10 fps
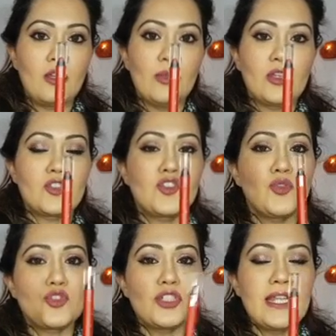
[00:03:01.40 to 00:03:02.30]
color, because
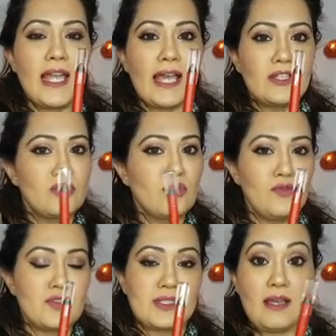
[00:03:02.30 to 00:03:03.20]
usually, I don't
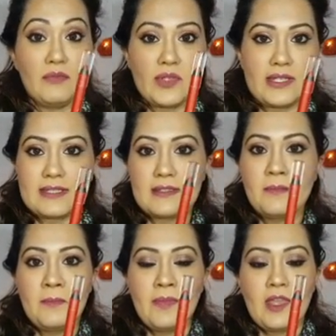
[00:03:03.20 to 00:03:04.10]
know, for some
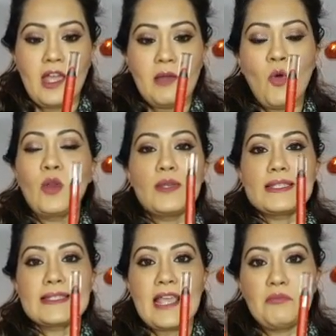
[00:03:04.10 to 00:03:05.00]
reason, I'm
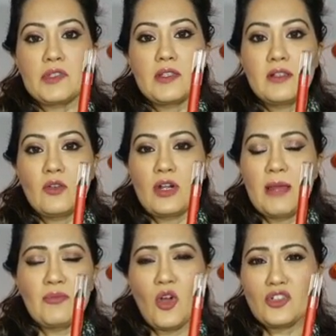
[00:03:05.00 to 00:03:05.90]
always skeptical, or
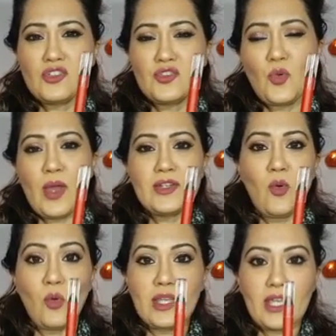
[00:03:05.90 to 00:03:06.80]
I'm not
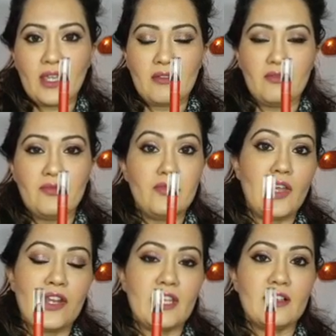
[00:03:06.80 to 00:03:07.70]
quite okay
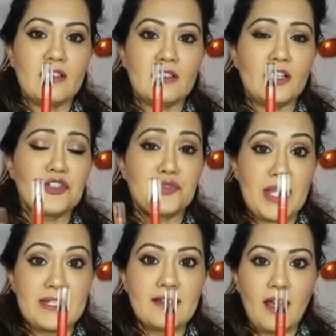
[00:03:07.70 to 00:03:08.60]
wearing a
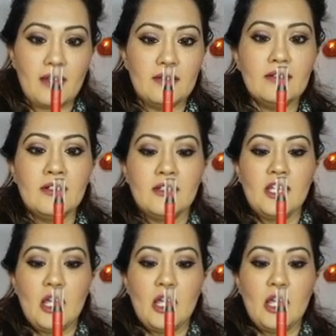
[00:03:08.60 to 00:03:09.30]
red color.